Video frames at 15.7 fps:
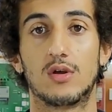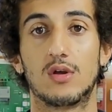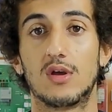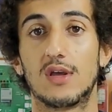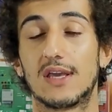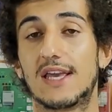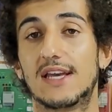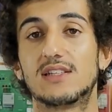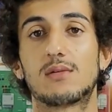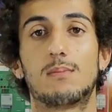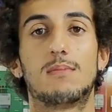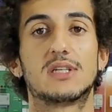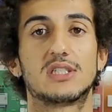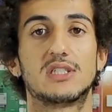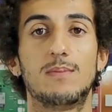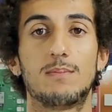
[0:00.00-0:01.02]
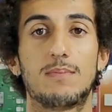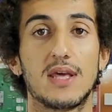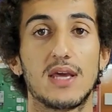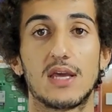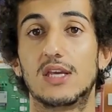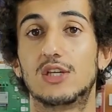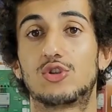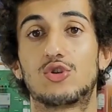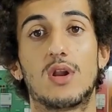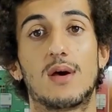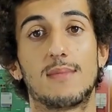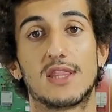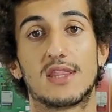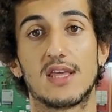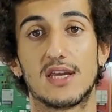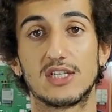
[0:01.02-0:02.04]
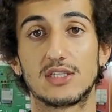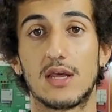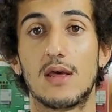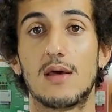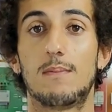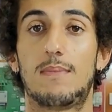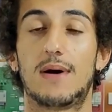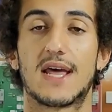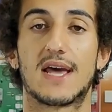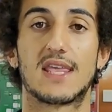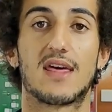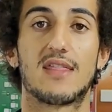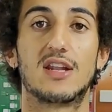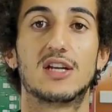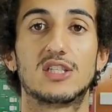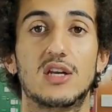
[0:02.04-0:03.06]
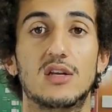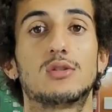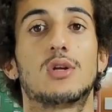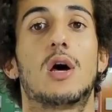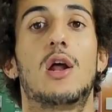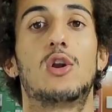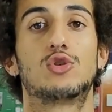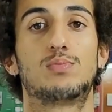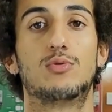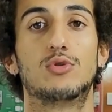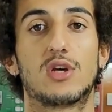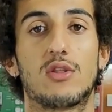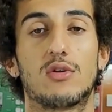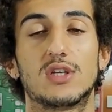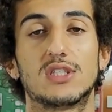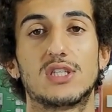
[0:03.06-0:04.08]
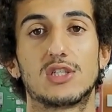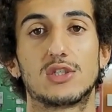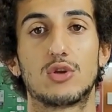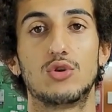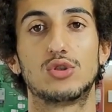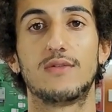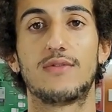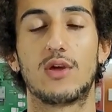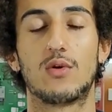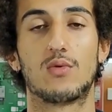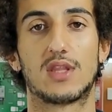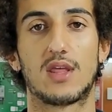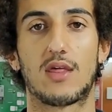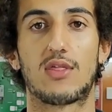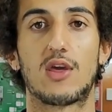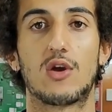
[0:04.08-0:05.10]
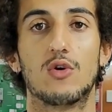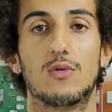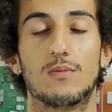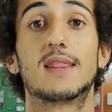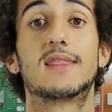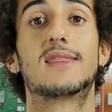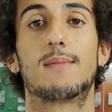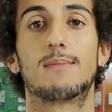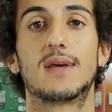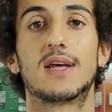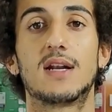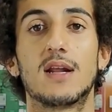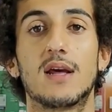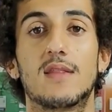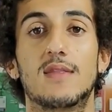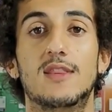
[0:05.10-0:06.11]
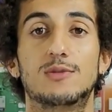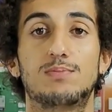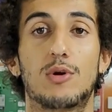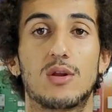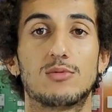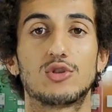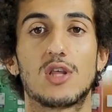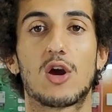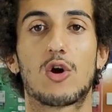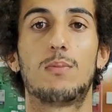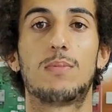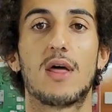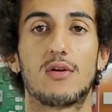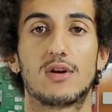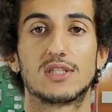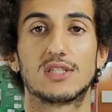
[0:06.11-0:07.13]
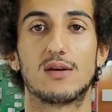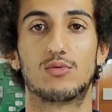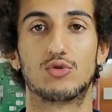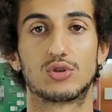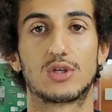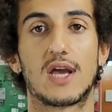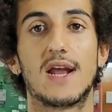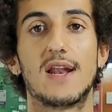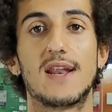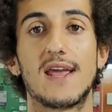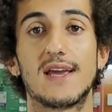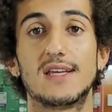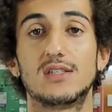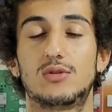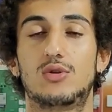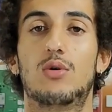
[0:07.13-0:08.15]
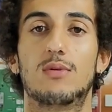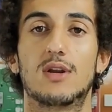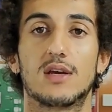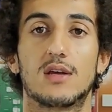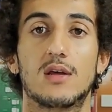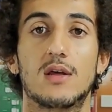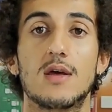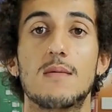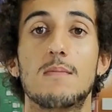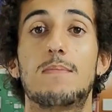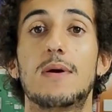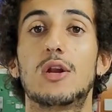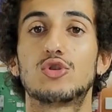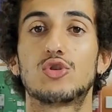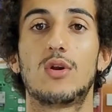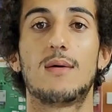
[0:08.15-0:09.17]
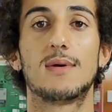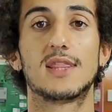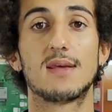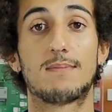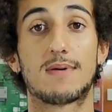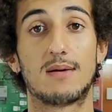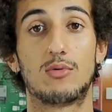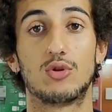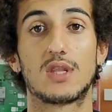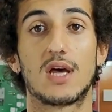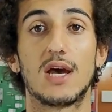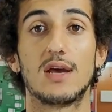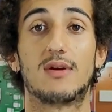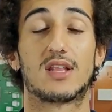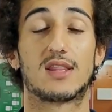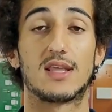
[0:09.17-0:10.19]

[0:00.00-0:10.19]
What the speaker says: which is simpler and is only to be added to the exclusive 55 buttons. We also have double KNX bus couplers, but only for vertical mounting.